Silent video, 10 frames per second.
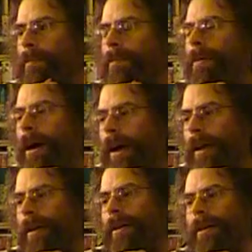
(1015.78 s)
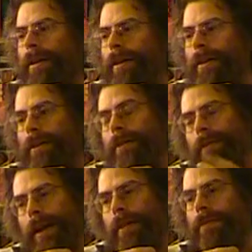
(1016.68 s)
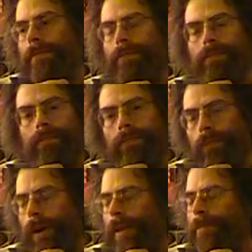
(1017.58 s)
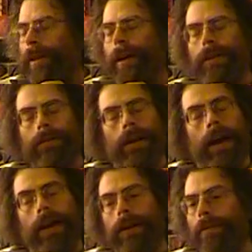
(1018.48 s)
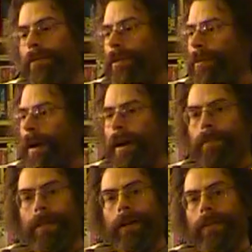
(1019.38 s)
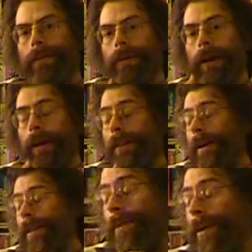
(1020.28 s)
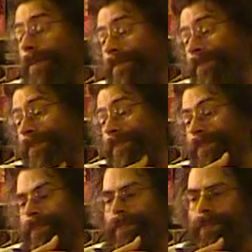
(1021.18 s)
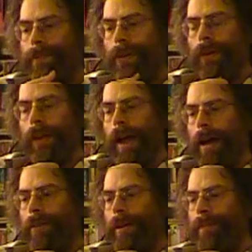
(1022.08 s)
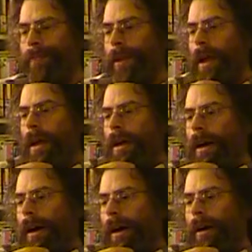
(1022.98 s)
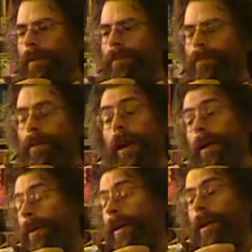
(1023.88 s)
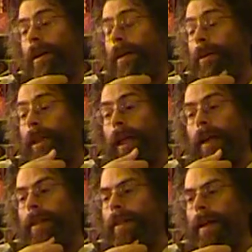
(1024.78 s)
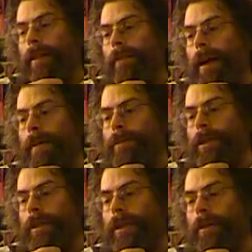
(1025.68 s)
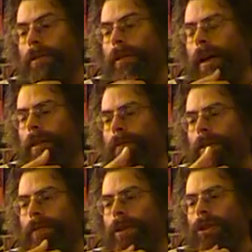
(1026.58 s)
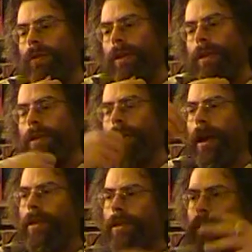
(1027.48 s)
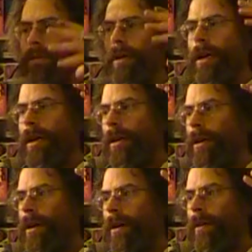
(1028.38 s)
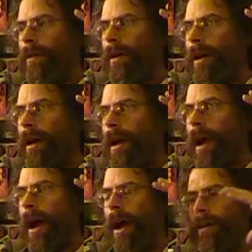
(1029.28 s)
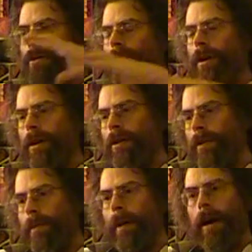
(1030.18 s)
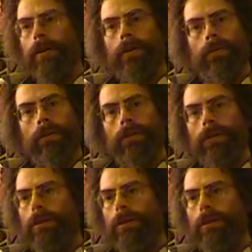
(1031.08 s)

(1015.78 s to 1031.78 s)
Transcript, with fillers: But, well, one of the players who had it was right up there in the running. The one, totally out of it. Uh, but anyway, you know, I mean, lots and lots of options here, lots of different choices as to, you know, how you want to go about your routes.